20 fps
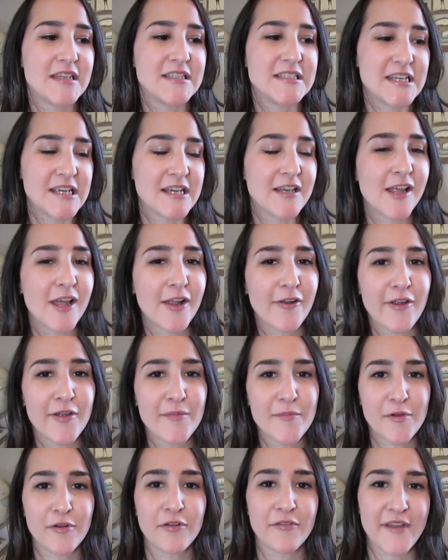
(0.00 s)

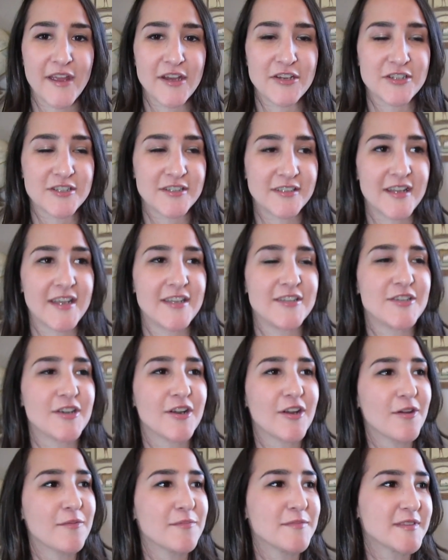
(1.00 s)
decluttering motivation in
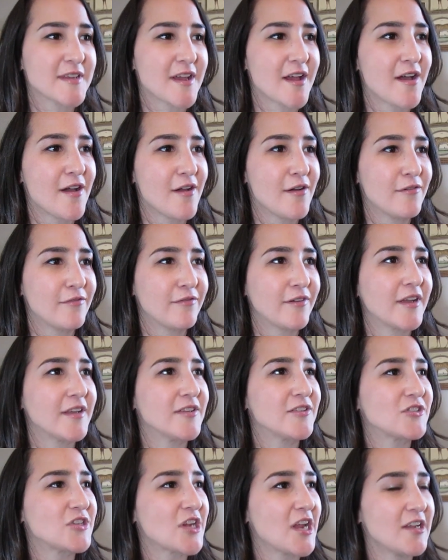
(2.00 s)
terms of
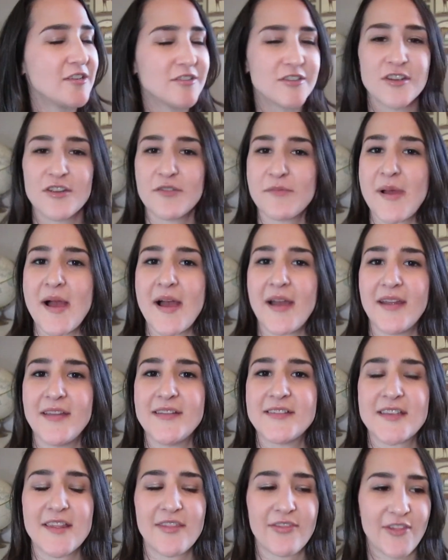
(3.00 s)
changing your
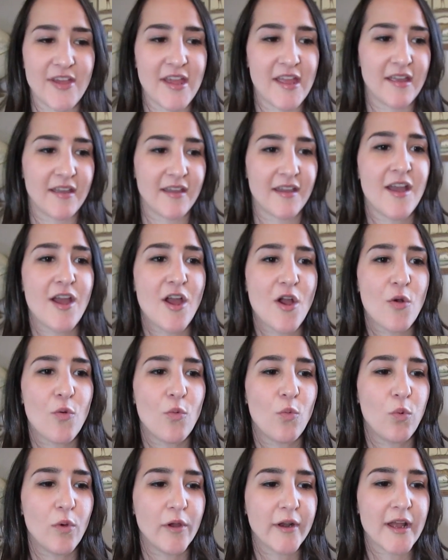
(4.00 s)
mind to think,
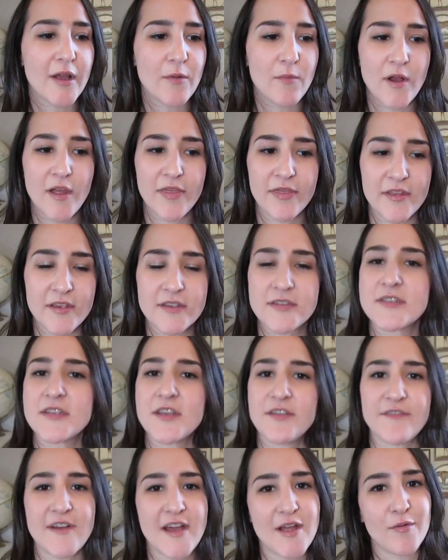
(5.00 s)
would I want this
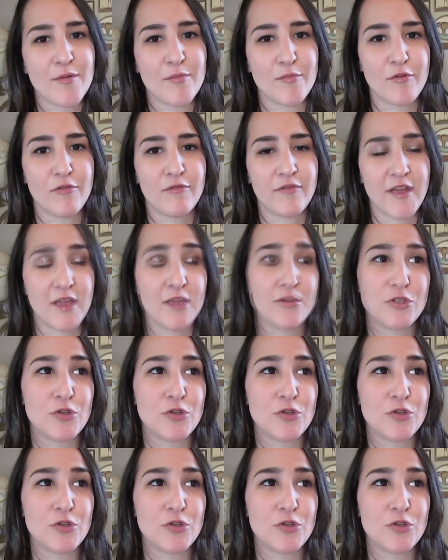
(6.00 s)
if I were moving?